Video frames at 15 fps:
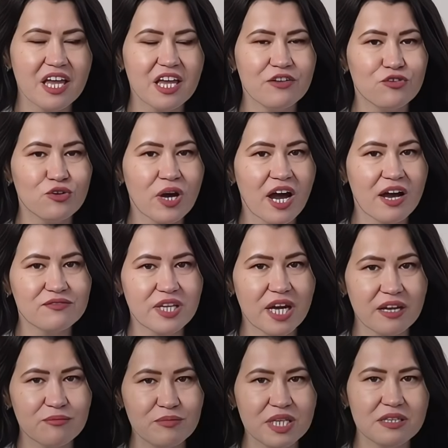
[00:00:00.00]
If you have
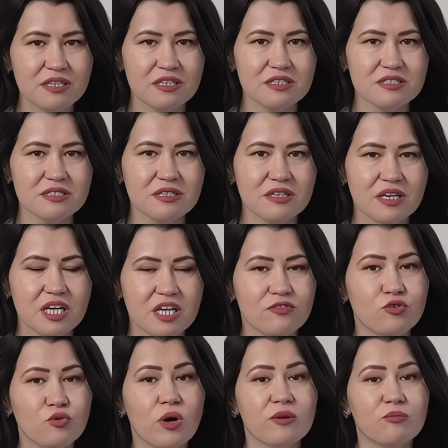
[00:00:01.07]
diabetes,
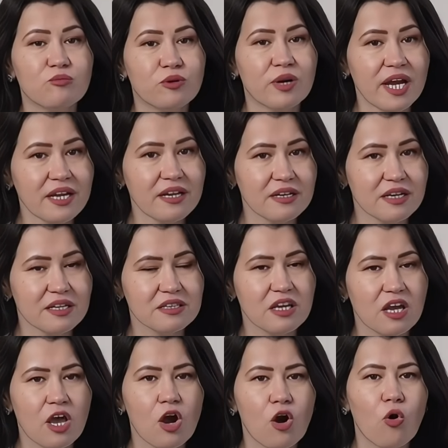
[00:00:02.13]
if you are pregnant,
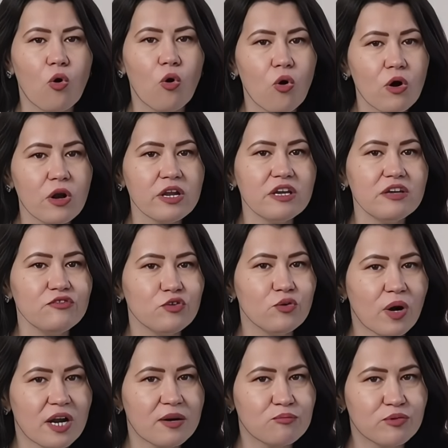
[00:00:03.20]
or if you
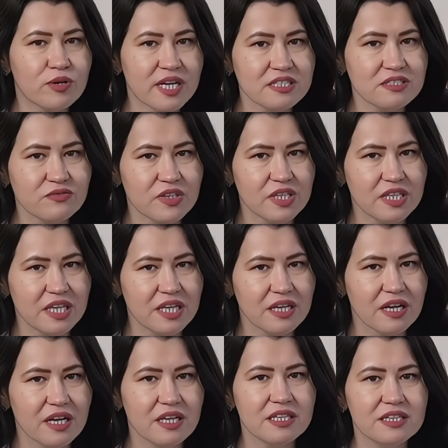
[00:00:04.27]
are breastfeeding,
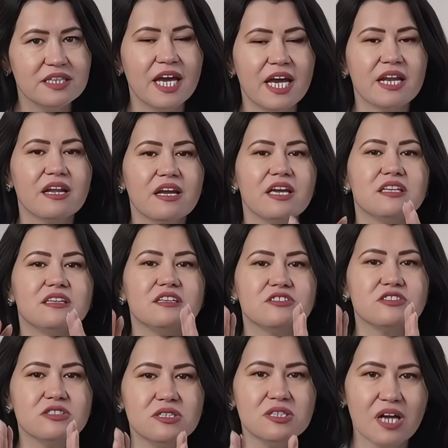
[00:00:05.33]
then it
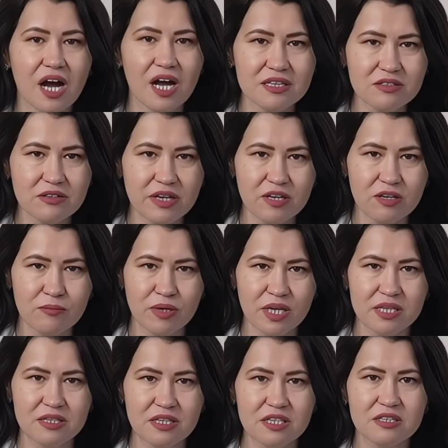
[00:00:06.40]
is not
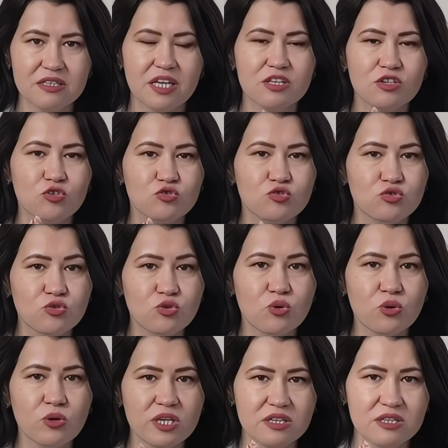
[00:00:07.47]
recommended that you
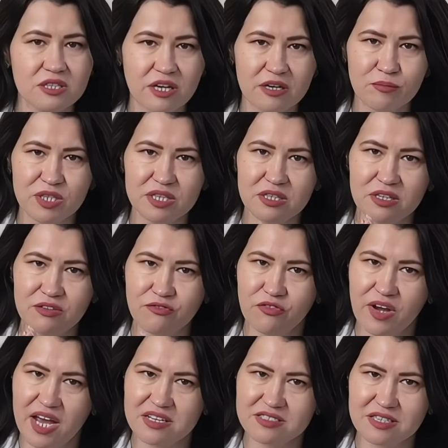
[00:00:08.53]
do intermittent
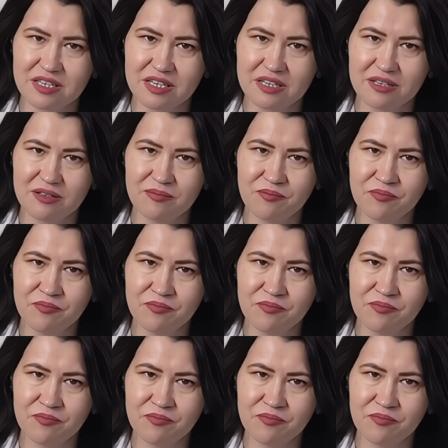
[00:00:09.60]
fasting.